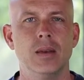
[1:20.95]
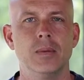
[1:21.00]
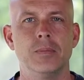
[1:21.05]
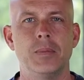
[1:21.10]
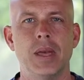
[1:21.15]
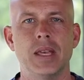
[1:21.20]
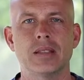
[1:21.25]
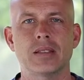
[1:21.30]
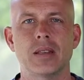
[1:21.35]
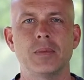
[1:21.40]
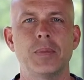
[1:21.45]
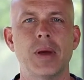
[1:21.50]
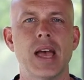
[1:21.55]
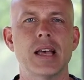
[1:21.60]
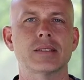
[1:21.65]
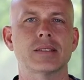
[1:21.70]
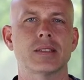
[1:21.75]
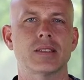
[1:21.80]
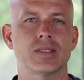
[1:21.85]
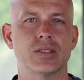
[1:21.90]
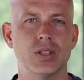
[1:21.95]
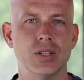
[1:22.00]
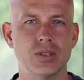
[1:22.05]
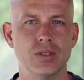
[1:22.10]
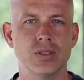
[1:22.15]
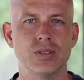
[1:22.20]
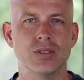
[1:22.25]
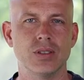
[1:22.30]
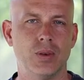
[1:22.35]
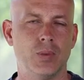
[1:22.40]
based on past
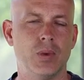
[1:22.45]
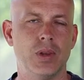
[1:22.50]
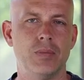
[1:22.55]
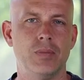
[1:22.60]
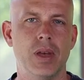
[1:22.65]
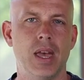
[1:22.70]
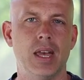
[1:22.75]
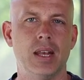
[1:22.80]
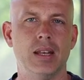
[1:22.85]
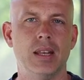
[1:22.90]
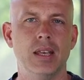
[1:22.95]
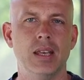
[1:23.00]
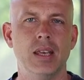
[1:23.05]
decisions that we made.